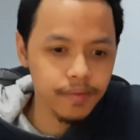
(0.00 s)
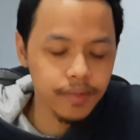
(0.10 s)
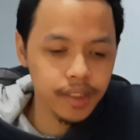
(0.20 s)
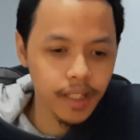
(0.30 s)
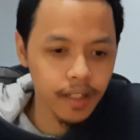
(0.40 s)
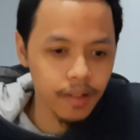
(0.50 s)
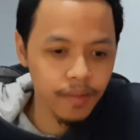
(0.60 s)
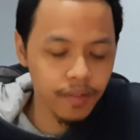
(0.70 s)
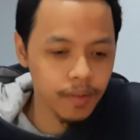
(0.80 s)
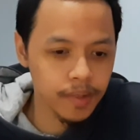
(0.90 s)
Standout
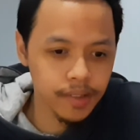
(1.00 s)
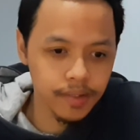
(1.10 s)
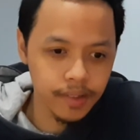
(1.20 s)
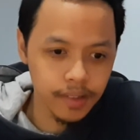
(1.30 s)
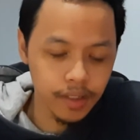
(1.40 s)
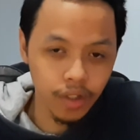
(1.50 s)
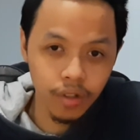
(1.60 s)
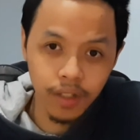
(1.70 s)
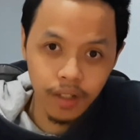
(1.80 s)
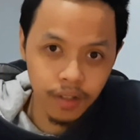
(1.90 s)
performance, Diogo
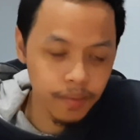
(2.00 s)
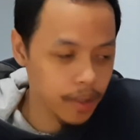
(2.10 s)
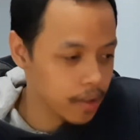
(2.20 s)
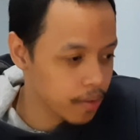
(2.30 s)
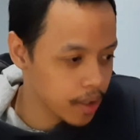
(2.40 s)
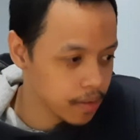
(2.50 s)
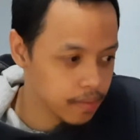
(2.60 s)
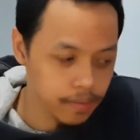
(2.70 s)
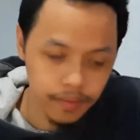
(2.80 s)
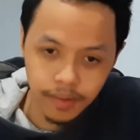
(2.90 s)
Dalot played well,
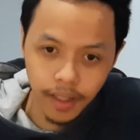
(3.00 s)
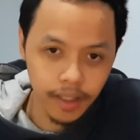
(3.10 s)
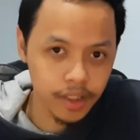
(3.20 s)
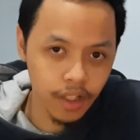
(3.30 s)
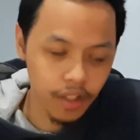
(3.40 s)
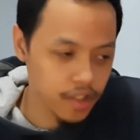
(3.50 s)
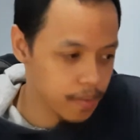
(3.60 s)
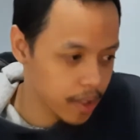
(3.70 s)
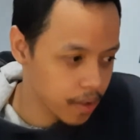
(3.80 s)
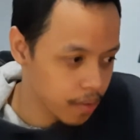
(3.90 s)
Alex Telles
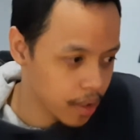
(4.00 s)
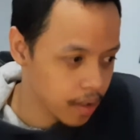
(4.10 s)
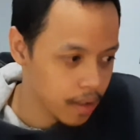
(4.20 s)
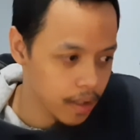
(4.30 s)
played well.